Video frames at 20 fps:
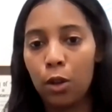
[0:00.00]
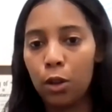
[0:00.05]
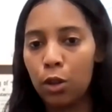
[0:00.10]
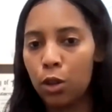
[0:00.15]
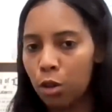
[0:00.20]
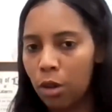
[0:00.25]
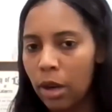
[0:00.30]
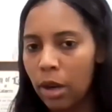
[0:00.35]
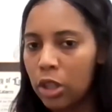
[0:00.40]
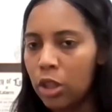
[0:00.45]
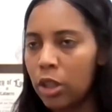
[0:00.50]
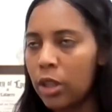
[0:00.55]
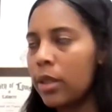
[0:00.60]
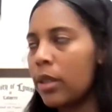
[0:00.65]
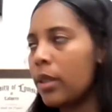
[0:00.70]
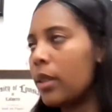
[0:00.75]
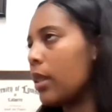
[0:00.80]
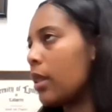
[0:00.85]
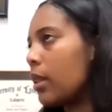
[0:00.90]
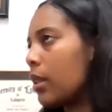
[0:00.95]
all the
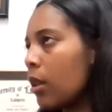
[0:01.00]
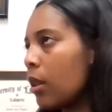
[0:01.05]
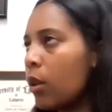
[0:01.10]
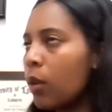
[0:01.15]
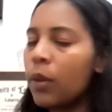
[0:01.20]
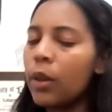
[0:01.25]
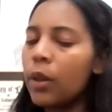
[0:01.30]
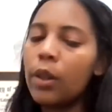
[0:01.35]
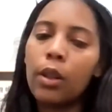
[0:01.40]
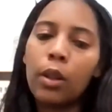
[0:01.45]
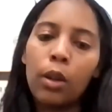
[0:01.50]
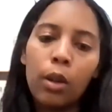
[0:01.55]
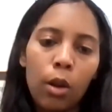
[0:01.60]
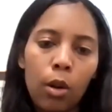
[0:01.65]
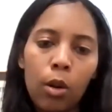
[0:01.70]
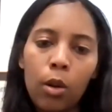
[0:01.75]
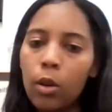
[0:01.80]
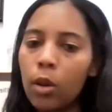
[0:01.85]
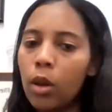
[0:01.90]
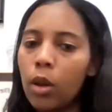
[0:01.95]
treasures, the silver, the
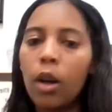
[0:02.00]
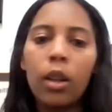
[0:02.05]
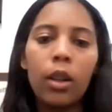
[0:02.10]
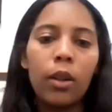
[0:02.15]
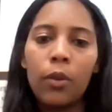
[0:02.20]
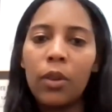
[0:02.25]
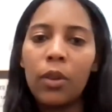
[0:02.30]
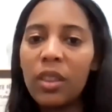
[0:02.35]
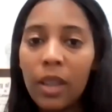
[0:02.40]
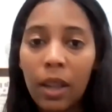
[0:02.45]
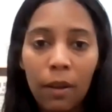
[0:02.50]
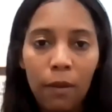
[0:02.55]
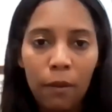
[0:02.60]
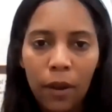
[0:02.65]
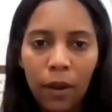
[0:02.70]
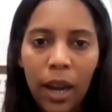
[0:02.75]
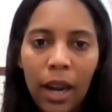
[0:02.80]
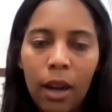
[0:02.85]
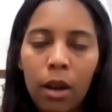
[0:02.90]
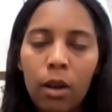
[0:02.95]
gold, all of what they
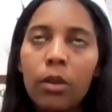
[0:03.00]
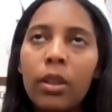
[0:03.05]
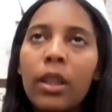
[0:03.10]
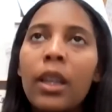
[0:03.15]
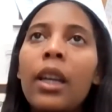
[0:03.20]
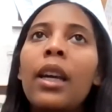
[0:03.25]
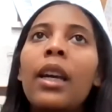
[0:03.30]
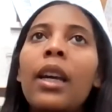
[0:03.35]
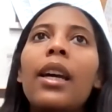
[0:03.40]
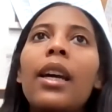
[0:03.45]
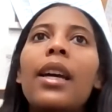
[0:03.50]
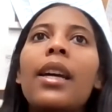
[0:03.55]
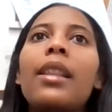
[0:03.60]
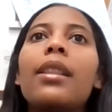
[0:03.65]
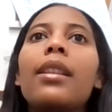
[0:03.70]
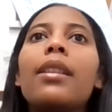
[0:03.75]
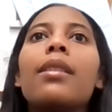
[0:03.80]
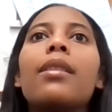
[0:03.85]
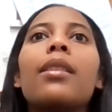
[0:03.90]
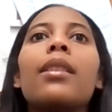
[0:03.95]
found
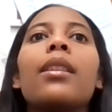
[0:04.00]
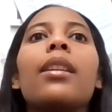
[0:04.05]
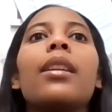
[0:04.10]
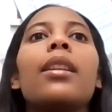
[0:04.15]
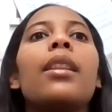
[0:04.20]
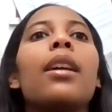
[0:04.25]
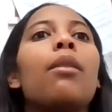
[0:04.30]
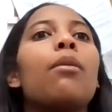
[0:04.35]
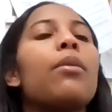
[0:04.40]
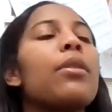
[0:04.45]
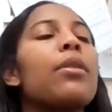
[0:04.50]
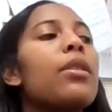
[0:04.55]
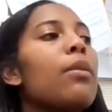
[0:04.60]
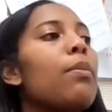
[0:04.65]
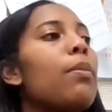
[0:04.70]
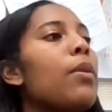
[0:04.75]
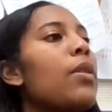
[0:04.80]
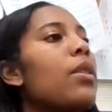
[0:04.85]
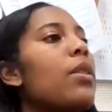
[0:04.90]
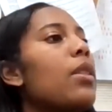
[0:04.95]
in the city, they were
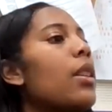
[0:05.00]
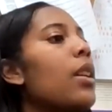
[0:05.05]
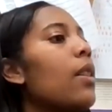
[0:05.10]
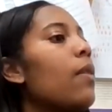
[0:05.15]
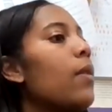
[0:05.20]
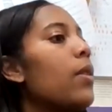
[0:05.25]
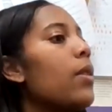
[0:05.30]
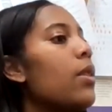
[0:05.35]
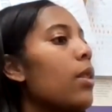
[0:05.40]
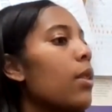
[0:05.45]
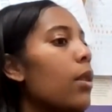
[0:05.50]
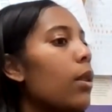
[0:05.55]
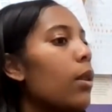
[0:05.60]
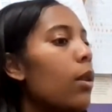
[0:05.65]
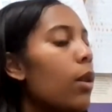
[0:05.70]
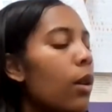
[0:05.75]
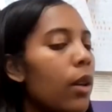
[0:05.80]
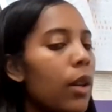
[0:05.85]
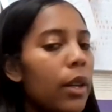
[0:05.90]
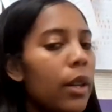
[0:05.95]
supposed to give it to the
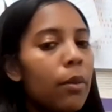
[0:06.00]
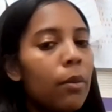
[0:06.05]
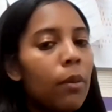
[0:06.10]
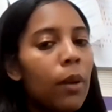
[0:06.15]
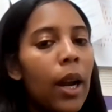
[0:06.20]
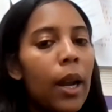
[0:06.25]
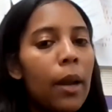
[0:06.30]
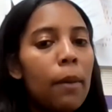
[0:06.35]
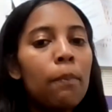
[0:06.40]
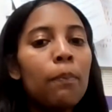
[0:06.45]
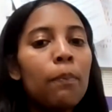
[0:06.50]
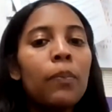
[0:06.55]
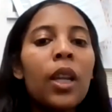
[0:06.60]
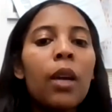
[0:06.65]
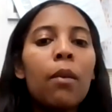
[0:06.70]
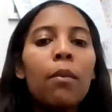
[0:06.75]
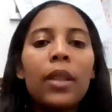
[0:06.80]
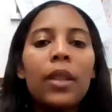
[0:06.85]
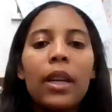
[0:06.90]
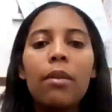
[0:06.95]
Lord, right?
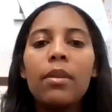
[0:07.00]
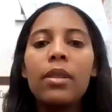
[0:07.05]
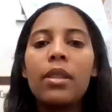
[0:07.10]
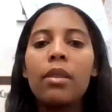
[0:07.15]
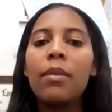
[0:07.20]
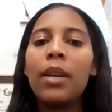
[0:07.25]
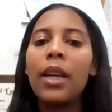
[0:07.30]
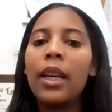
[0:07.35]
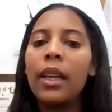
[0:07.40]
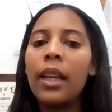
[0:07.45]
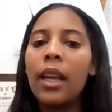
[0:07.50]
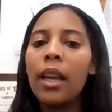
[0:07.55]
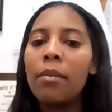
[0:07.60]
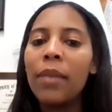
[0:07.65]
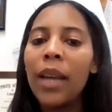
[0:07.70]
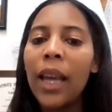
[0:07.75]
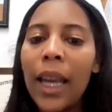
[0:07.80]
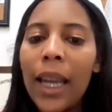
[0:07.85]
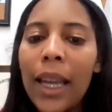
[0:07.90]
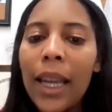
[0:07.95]
But there was a man
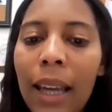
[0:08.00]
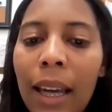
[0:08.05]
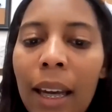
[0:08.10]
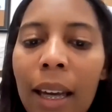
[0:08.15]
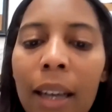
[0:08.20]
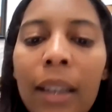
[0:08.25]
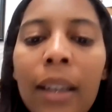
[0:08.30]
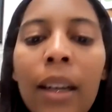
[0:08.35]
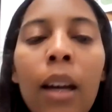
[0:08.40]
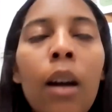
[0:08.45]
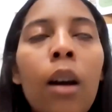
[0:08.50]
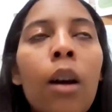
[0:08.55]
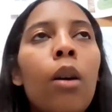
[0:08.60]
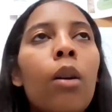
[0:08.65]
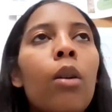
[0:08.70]
named Achan